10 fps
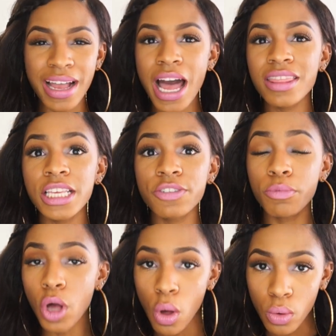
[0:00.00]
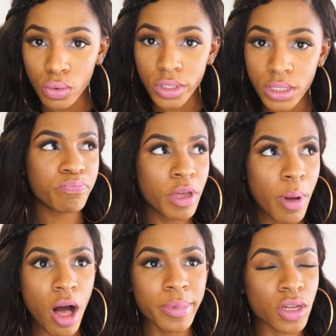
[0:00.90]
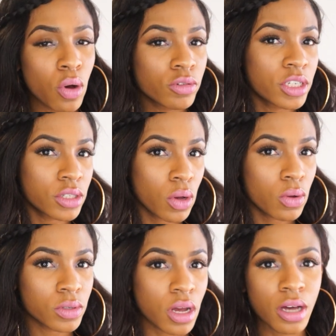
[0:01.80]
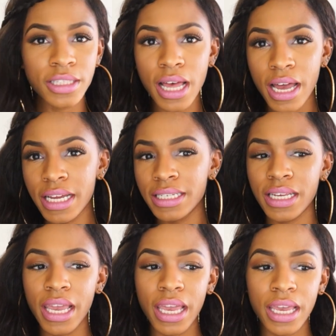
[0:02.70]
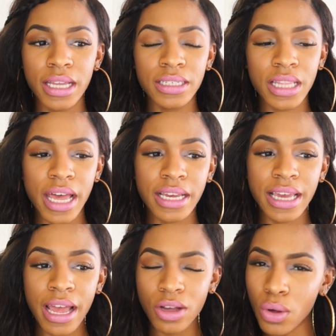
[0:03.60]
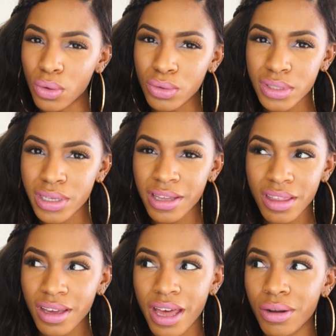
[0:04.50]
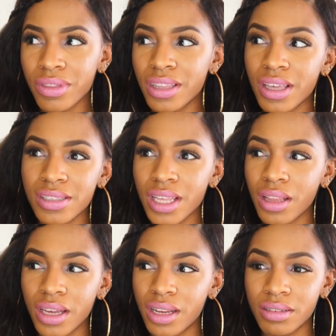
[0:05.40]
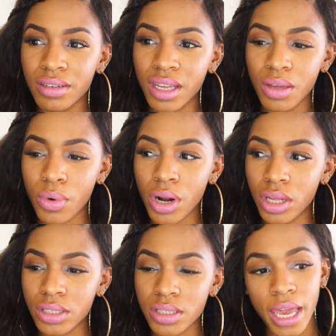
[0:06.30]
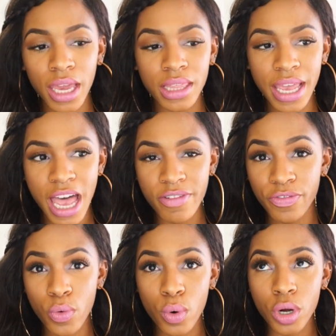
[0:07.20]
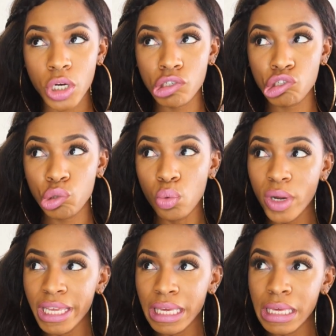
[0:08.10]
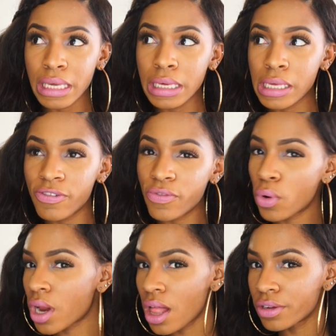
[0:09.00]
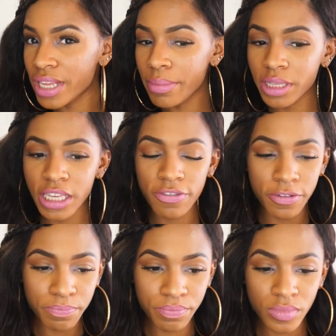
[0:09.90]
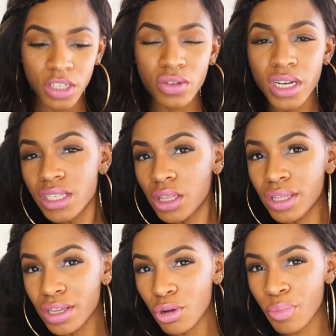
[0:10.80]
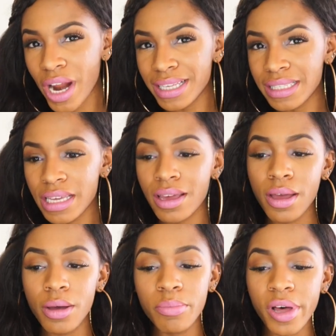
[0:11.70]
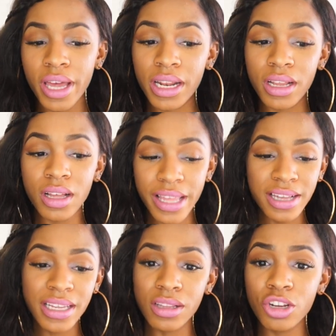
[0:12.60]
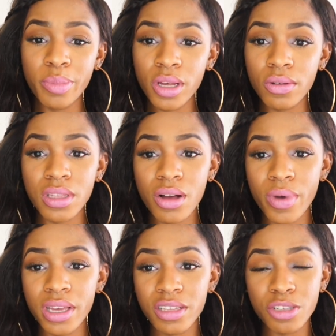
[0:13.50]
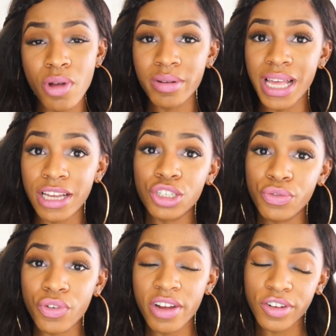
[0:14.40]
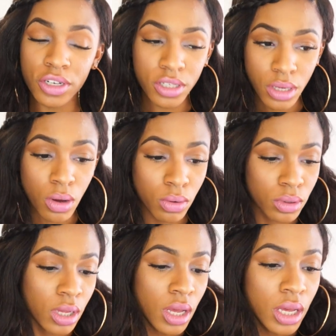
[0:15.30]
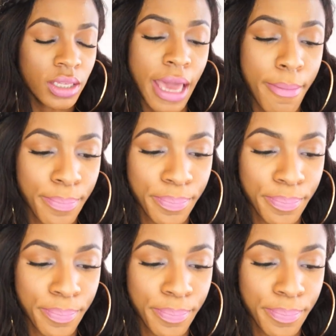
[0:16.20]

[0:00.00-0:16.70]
I got this from Kohl's. The Balm is only sold online and like at Kohl's, I think. I don't think they sell it anywhere else. And they have it for twenty-four dollars, I believe. So it is a little pricey, but like I said, a little bit goes a long way. This probably lasts you forever, so yeah.